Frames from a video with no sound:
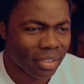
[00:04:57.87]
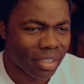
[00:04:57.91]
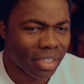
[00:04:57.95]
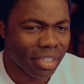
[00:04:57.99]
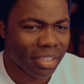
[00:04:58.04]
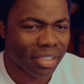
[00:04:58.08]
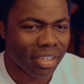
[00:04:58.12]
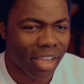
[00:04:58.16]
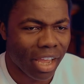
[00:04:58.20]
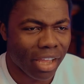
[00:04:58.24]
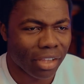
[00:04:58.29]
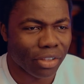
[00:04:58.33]

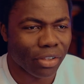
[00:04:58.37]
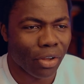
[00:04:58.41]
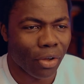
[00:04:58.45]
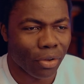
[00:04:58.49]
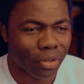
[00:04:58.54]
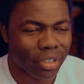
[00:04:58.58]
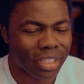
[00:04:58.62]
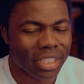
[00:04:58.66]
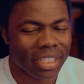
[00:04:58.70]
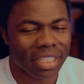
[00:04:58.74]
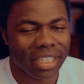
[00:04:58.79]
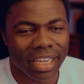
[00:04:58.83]
these are
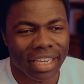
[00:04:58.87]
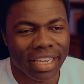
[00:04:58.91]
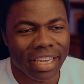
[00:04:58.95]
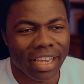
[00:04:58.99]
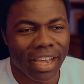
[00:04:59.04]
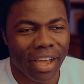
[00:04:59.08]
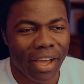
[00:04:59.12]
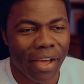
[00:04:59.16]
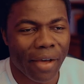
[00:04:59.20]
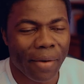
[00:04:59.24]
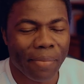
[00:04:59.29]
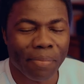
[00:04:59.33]
not
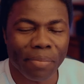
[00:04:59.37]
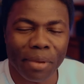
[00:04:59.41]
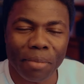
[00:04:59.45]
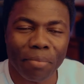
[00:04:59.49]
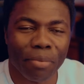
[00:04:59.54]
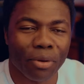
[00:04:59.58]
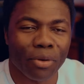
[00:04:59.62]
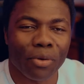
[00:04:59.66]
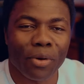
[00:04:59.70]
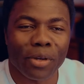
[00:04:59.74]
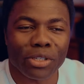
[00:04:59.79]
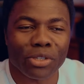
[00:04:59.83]
the
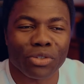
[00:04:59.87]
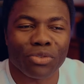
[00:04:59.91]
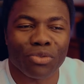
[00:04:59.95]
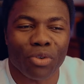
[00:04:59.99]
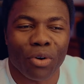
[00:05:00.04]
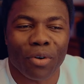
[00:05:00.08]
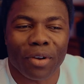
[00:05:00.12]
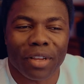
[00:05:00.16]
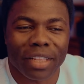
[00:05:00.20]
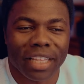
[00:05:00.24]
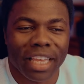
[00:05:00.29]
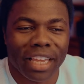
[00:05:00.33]
people who are
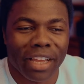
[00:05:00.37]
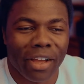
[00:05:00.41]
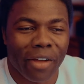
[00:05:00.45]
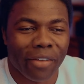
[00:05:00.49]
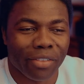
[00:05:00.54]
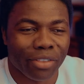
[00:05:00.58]
struggling